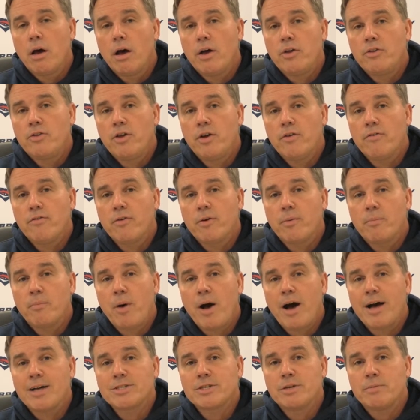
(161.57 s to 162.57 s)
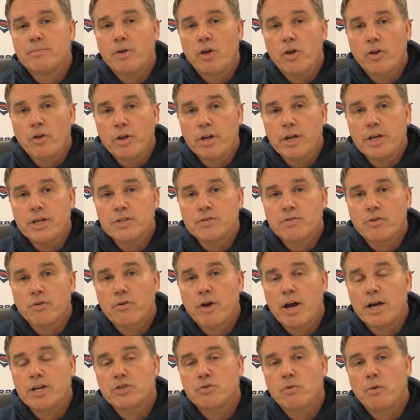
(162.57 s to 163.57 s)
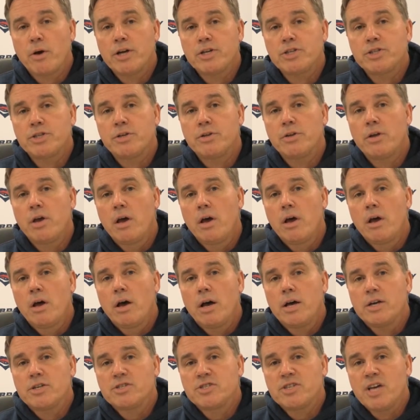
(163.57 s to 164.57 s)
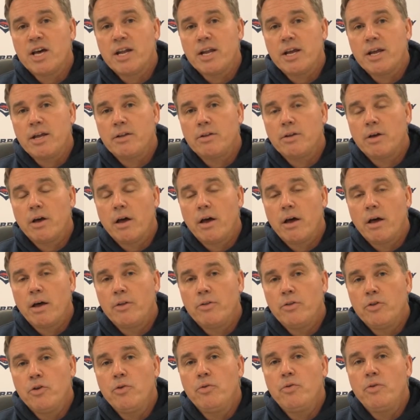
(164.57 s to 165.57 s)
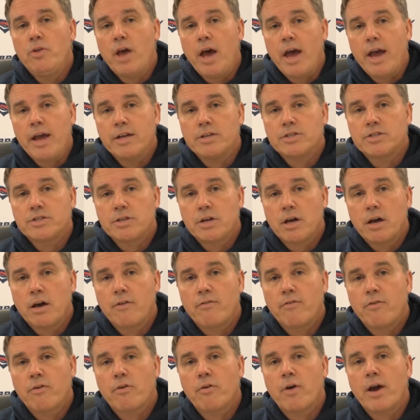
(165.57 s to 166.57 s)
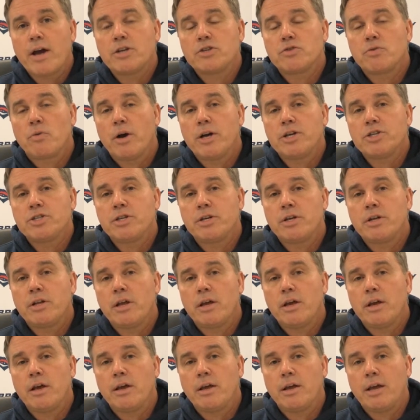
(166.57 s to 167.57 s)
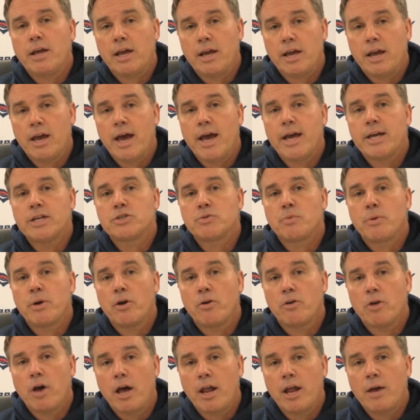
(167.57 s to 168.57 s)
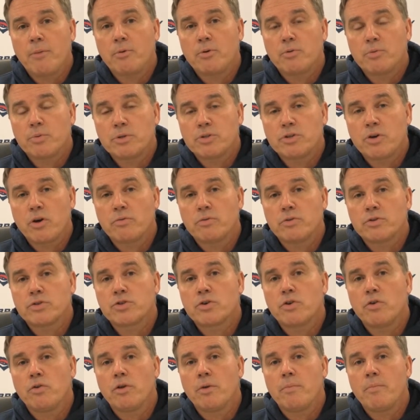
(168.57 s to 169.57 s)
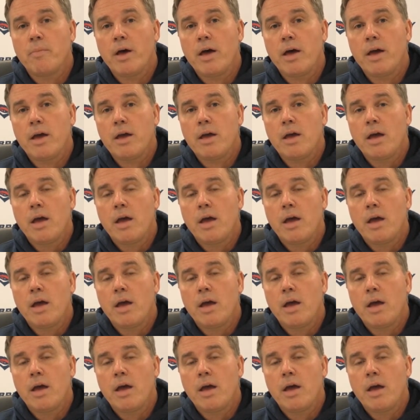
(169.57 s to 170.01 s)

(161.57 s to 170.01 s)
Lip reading: different possibilities for graduation, setting new dates for graduation in case we are not able to return to school in May.